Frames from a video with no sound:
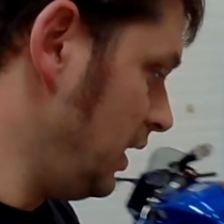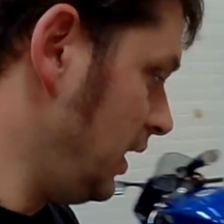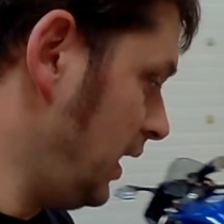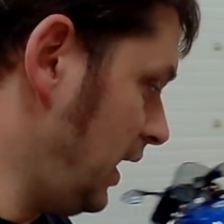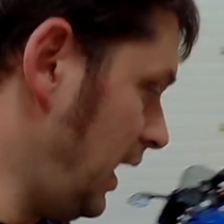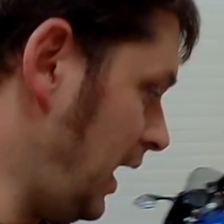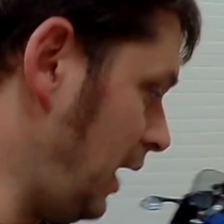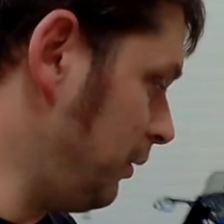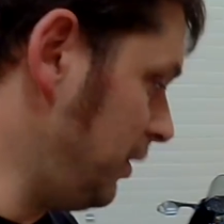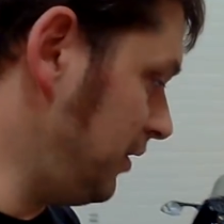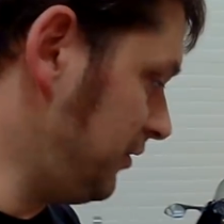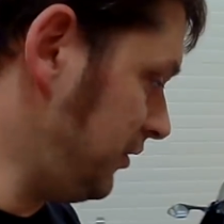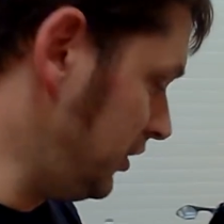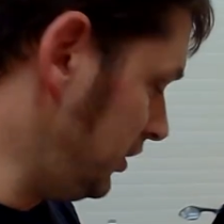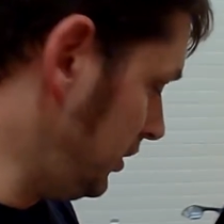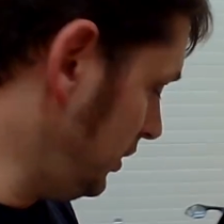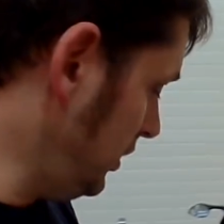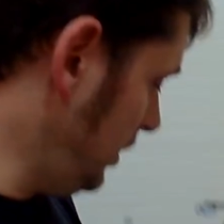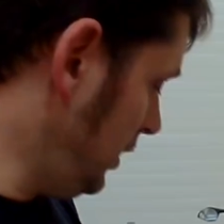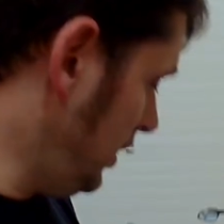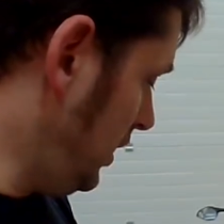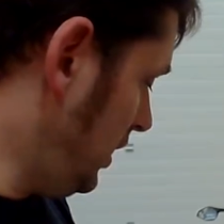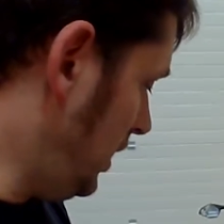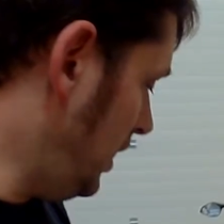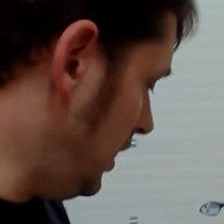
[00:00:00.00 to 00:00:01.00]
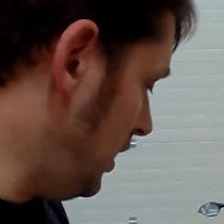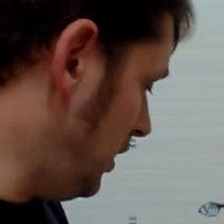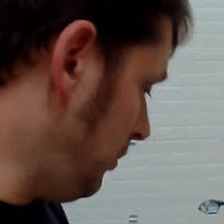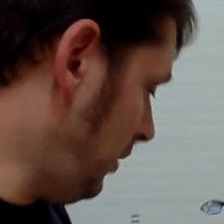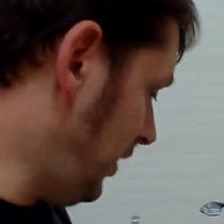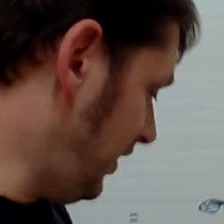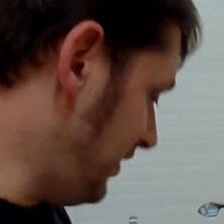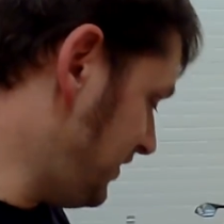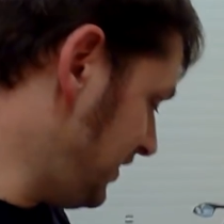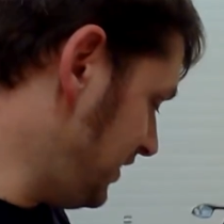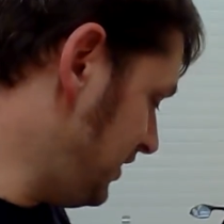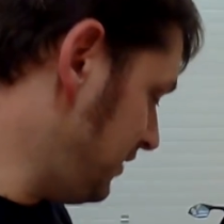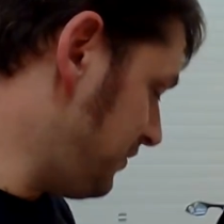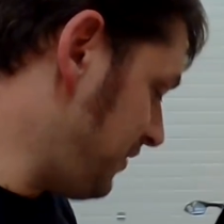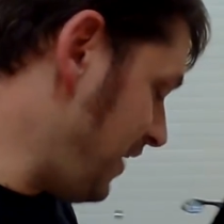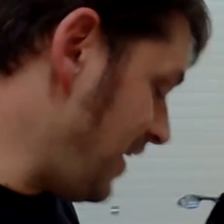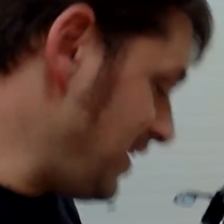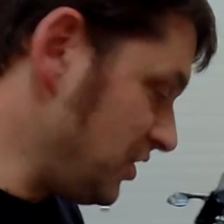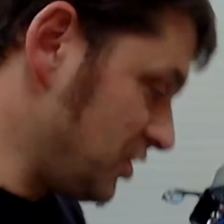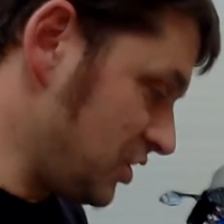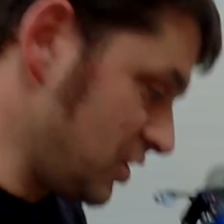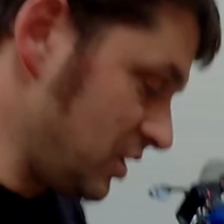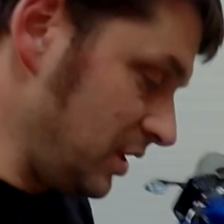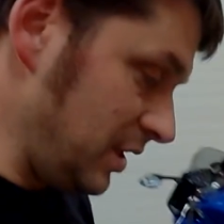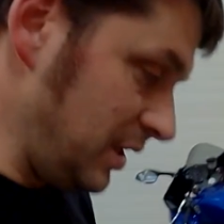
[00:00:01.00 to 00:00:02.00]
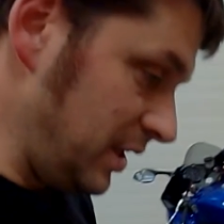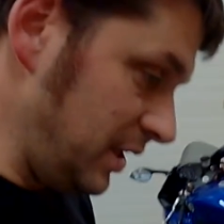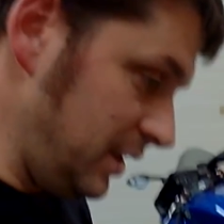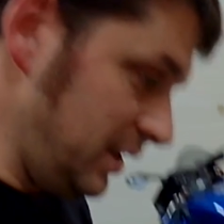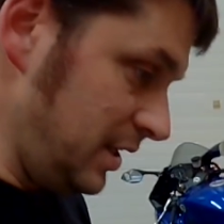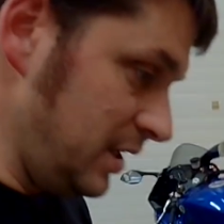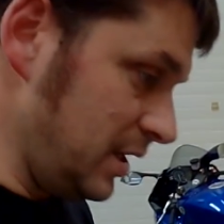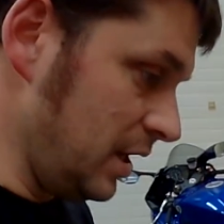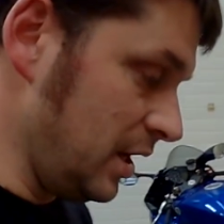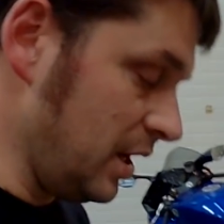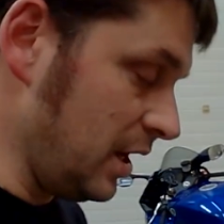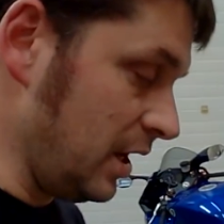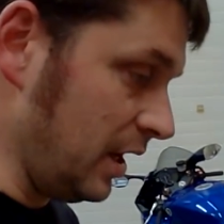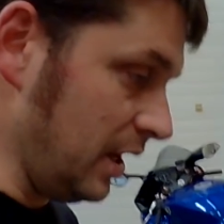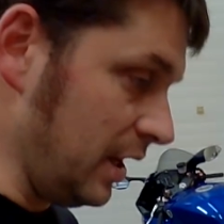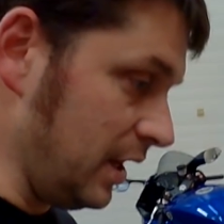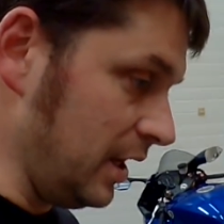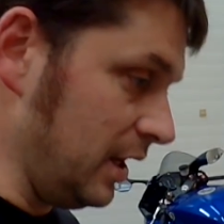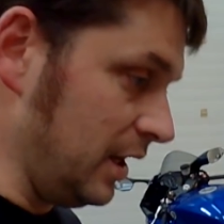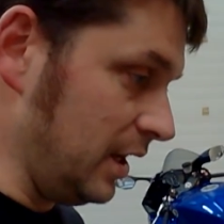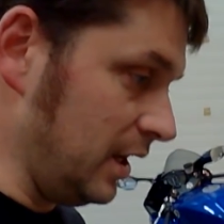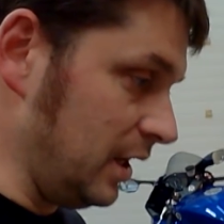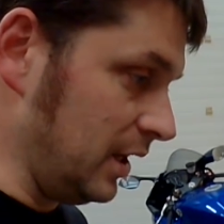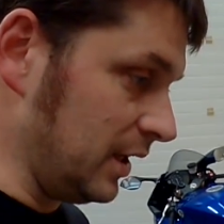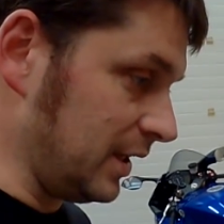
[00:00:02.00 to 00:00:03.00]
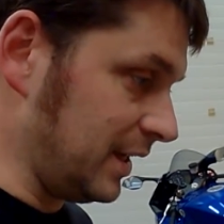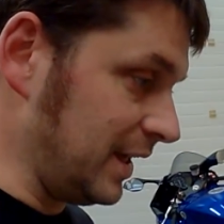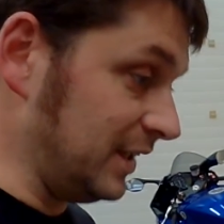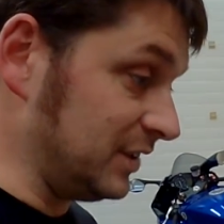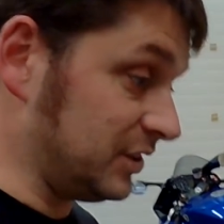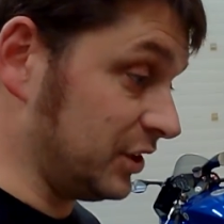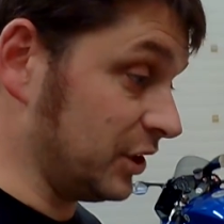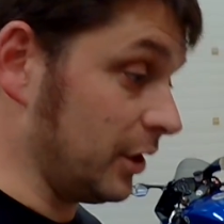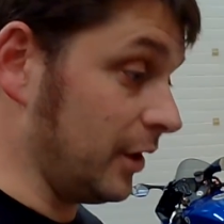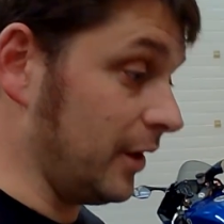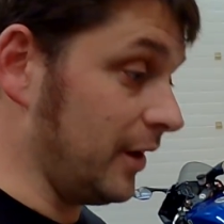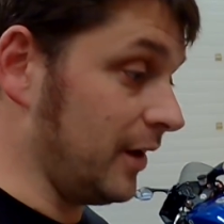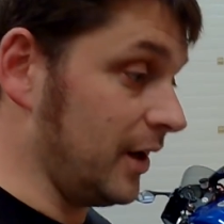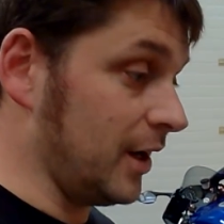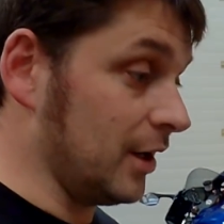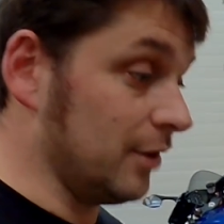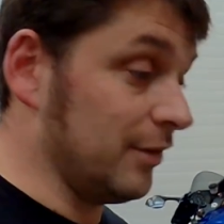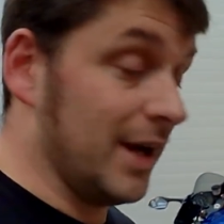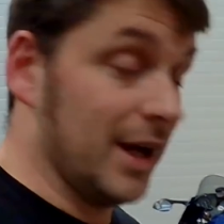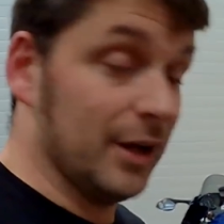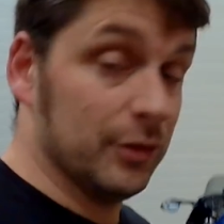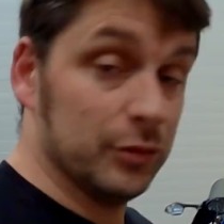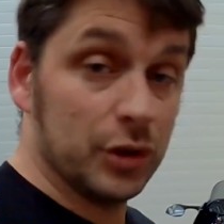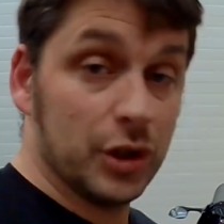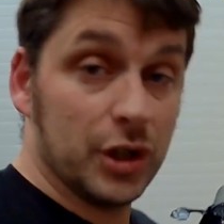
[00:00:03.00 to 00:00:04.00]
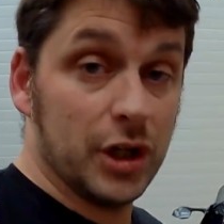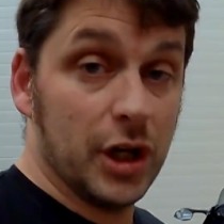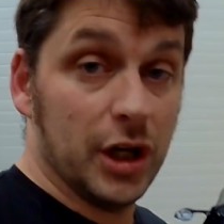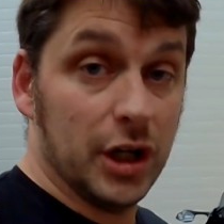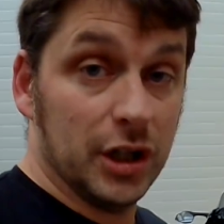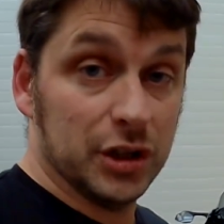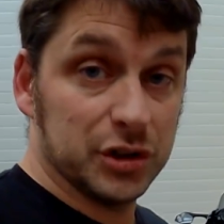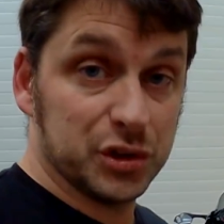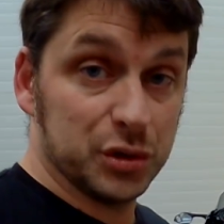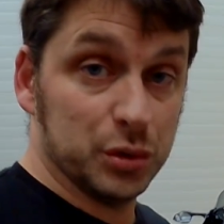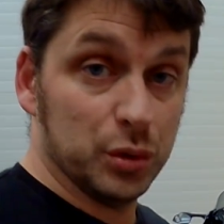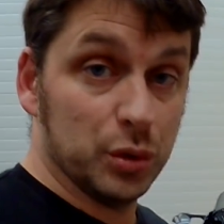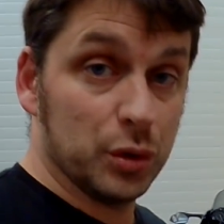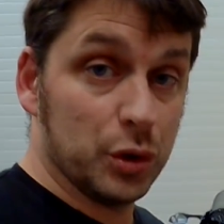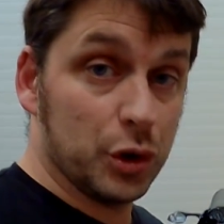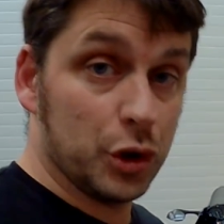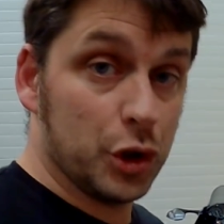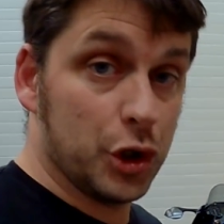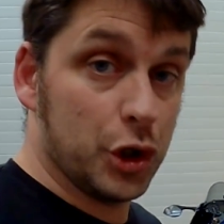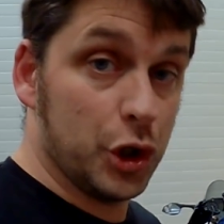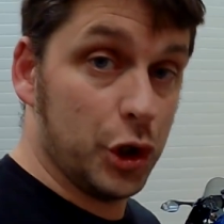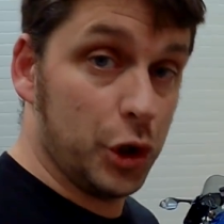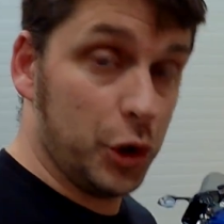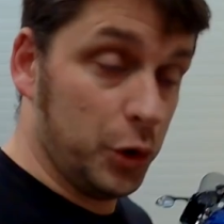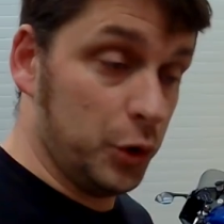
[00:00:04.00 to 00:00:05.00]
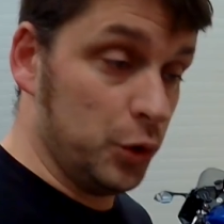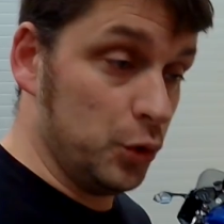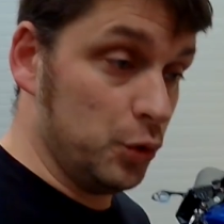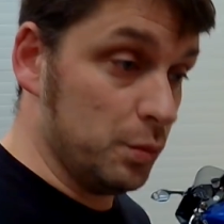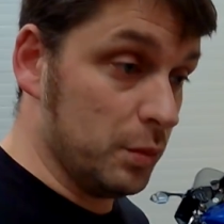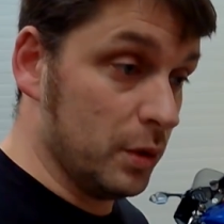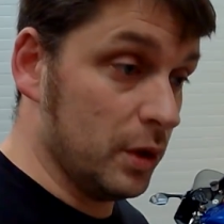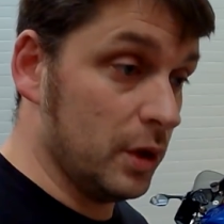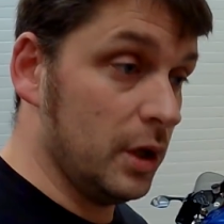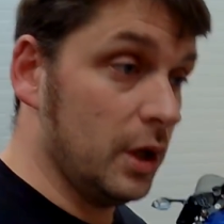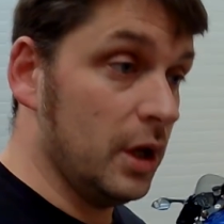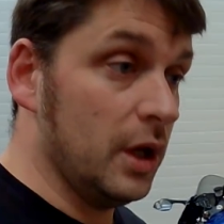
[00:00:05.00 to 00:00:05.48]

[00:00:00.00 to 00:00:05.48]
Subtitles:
However, I did eventually get to go out around Castle Combe.